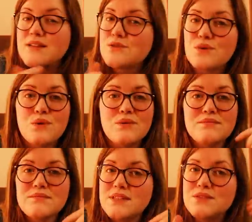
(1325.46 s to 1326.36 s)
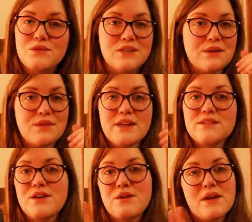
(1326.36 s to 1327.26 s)
That's all. It's all down there.
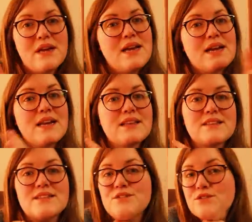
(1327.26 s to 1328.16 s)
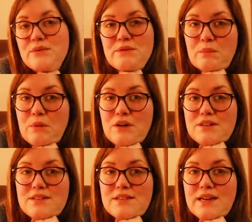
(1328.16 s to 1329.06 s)
So click the description
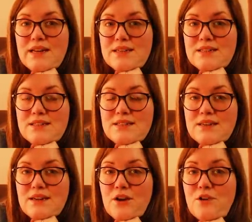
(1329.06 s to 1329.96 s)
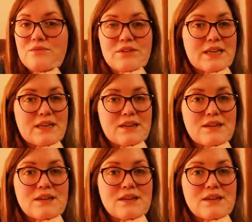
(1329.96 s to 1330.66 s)
box, and hopefully